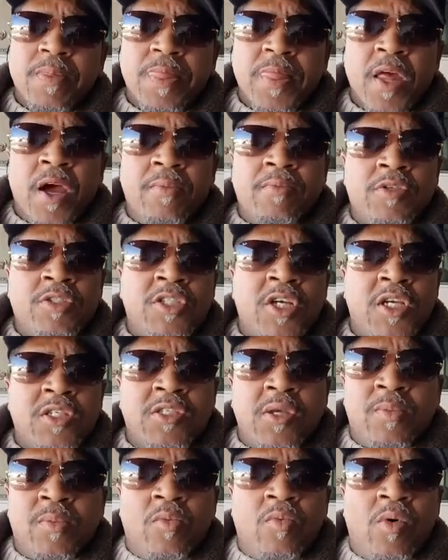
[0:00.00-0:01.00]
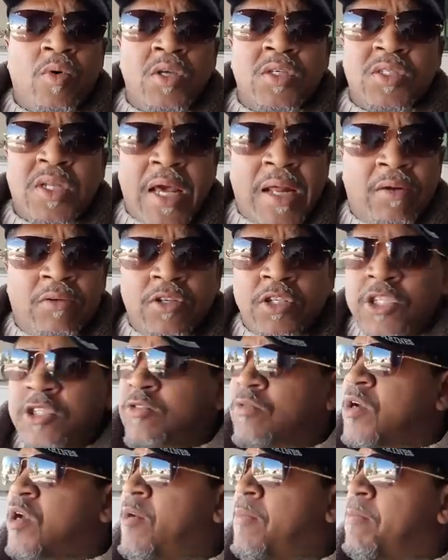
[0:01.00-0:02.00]
I'm gonna check some of the ones that on the
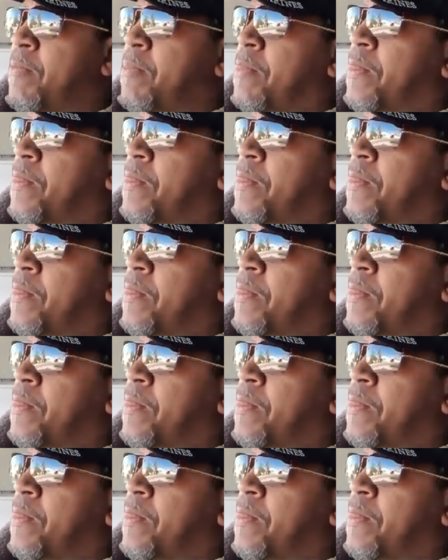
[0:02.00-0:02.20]
strip.